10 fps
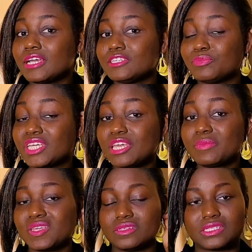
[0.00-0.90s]
it
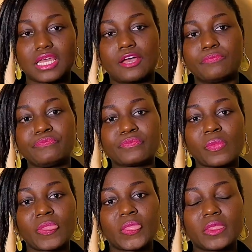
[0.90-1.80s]
became easier.
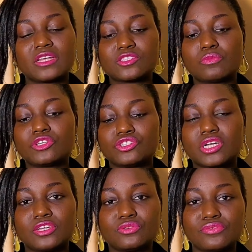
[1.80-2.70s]
There's so much you
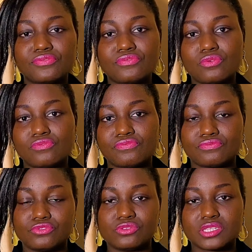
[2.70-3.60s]
can do for
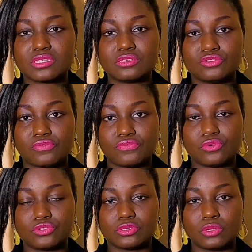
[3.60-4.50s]
using your
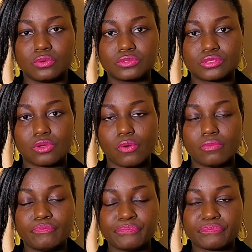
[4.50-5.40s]
phone, you know. So
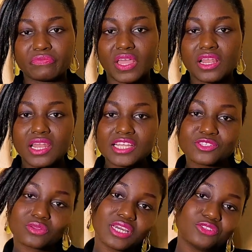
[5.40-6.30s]
let's
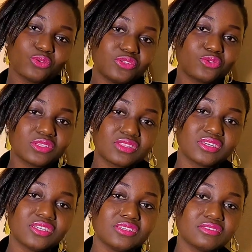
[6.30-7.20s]
do that in
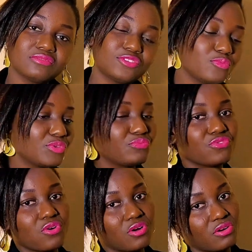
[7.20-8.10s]
2023. Don't be
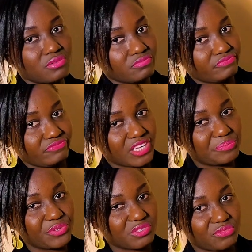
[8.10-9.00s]
broke
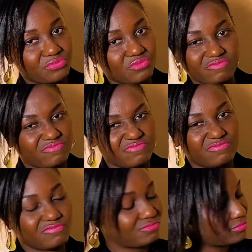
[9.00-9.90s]
and beautiful. Mm-mm.
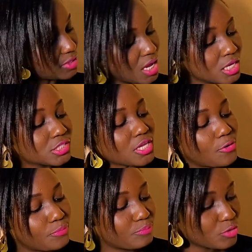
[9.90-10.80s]

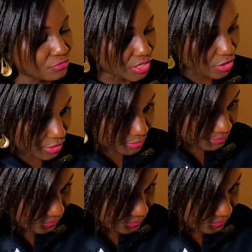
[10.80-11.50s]
So moving on,